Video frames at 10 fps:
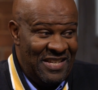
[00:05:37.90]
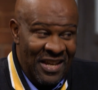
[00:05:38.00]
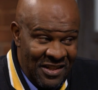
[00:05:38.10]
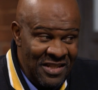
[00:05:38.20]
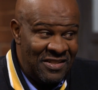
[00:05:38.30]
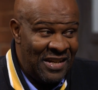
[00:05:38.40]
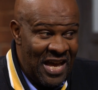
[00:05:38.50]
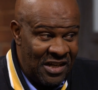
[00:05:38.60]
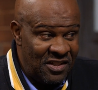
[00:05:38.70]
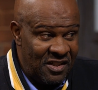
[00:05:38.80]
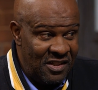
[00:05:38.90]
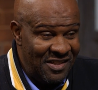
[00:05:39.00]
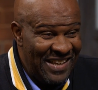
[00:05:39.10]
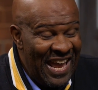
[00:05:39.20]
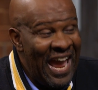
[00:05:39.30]
ecclesiologically,
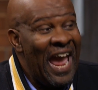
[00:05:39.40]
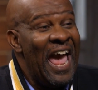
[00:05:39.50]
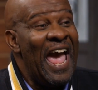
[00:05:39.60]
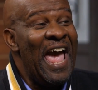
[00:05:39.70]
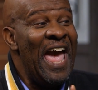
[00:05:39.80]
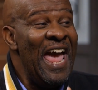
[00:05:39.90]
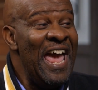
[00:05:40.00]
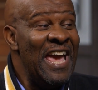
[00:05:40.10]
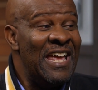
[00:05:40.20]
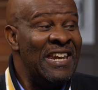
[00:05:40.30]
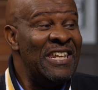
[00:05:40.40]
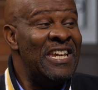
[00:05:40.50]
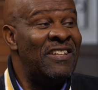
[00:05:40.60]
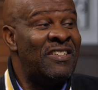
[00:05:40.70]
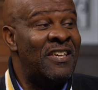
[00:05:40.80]
and
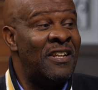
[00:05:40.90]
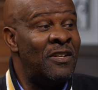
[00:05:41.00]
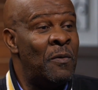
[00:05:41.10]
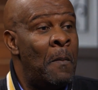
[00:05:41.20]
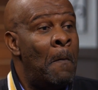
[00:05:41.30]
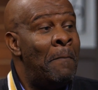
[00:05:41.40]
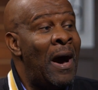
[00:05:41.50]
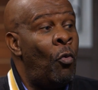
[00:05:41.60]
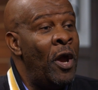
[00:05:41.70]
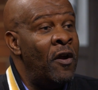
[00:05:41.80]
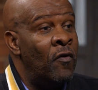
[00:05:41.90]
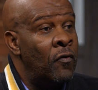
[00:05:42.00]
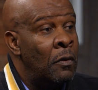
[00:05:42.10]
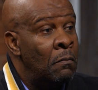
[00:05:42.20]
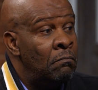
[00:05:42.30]
it's killing them by way
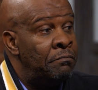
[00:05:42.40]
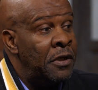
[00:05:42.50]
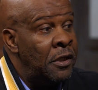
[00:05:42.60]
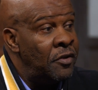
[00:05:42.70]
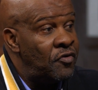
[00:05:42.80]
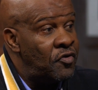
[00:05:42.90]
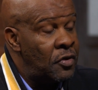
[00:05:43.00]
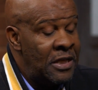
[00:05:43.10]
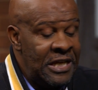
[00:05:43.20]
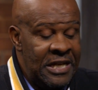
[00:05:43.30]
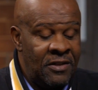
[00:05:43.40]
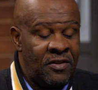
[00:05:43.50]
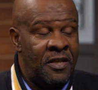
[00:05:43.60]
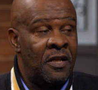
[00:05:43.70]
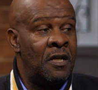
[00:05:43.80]
of bullets. It's
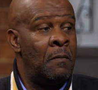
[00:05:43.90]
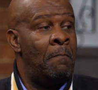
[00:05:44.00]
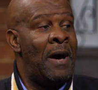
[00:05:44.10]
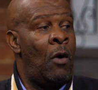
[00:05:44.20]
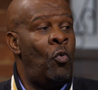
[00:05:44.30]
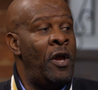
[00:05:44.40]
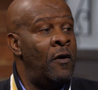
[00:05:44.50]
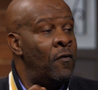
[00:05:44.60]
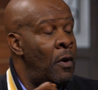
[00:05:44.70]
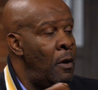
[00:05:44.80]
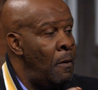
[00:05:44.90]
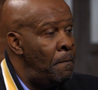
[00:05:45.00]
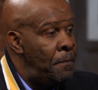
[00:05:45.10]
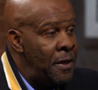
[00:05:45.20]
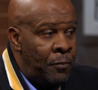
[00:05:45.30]
killing by way of
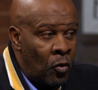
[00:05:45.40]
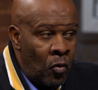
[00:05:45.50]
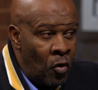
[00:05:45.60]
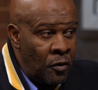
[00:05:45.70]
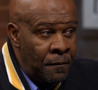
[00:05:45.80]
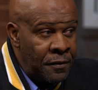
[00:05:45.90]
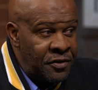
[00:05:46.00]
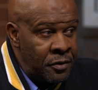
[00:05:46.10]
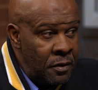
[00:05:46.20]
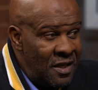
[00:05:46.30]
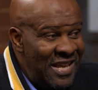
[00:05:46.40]
people going to prison.